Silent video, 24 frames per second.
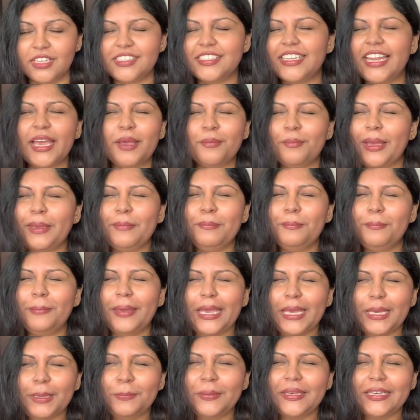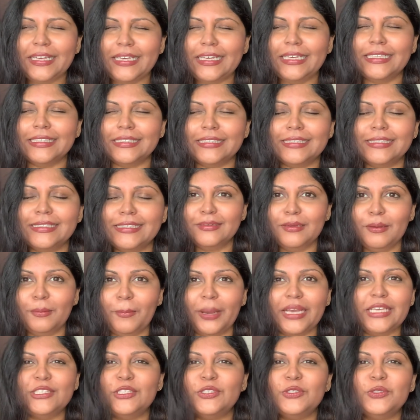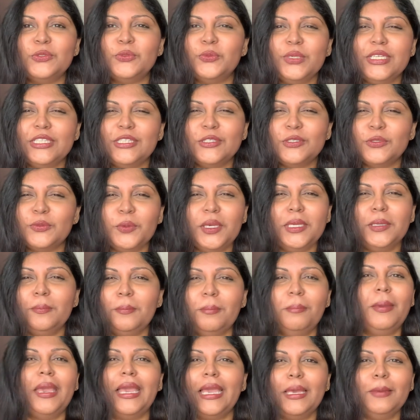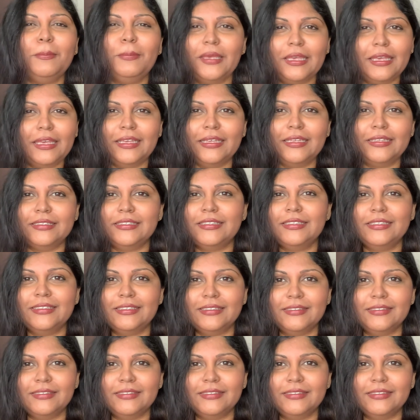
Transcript: like my babies, my sweet, sweet babies.